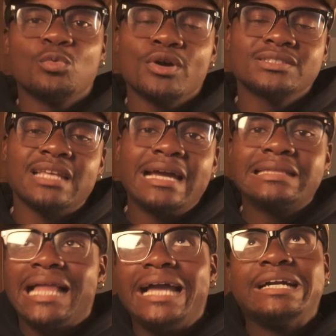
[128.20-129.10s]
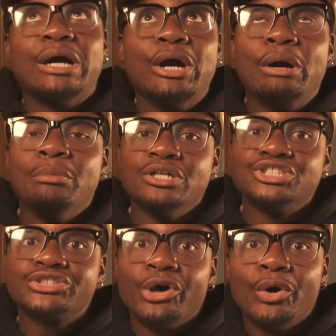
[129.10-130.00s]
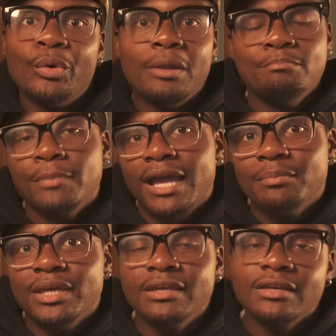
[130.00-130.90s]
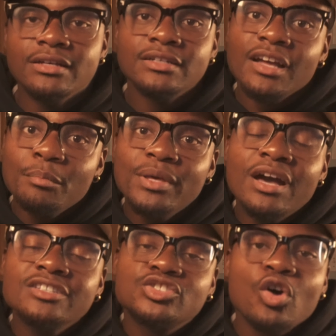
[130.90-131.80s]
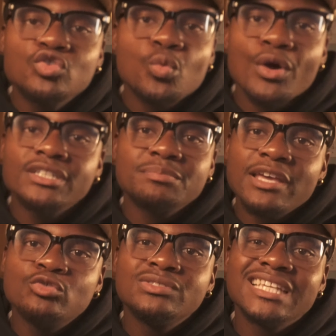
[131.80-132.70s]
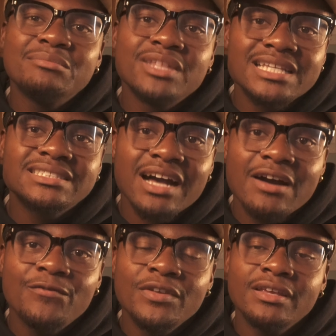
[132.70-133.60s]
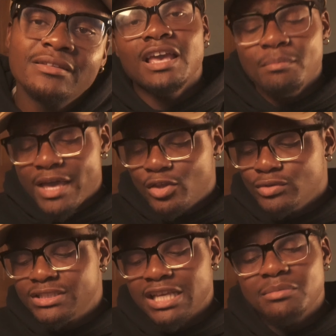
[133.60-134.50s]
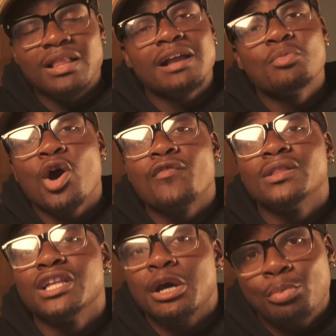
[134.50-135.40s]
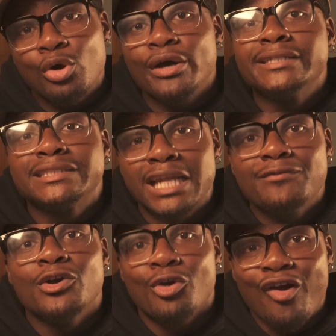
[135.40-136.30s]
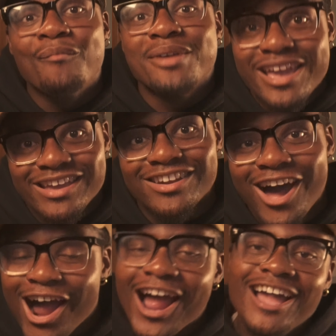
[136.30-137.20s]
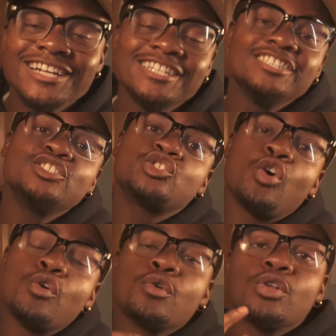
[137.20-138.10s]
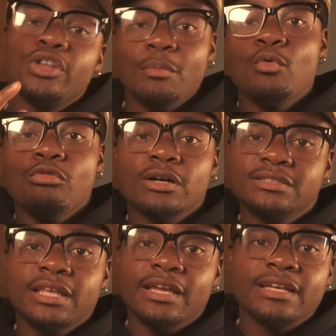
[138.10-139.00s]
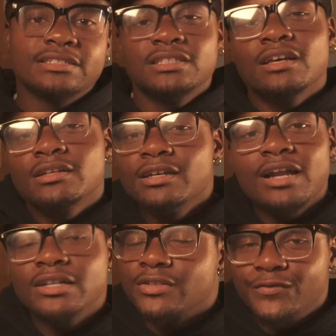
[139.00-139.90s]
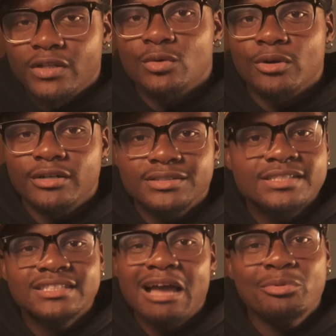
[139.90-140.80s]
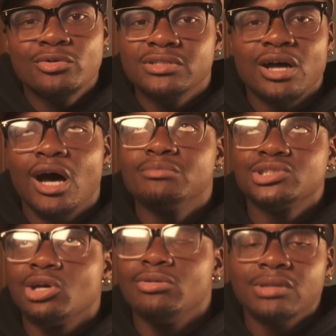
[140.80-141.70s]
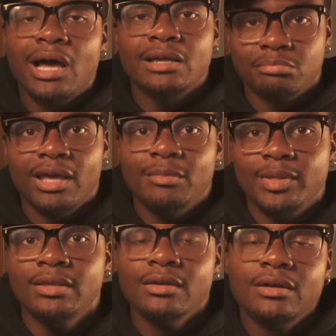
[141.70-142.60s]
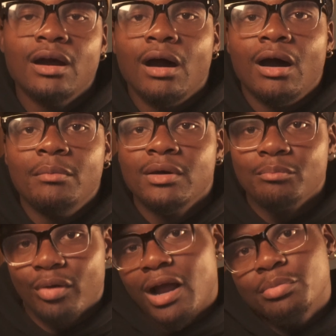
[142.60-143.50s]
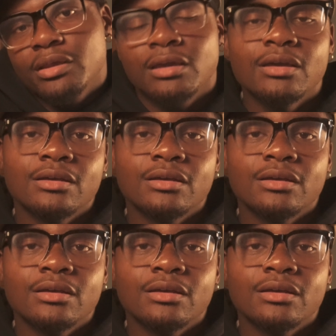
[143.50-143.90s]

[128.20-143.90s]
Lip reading: words like, so, maybe, because those words make you seem less confident and make you seem like more of a little boy instead of a grown man, all right? So, number one thing is cut out the filler words. Stop using so, like, maybe, probably,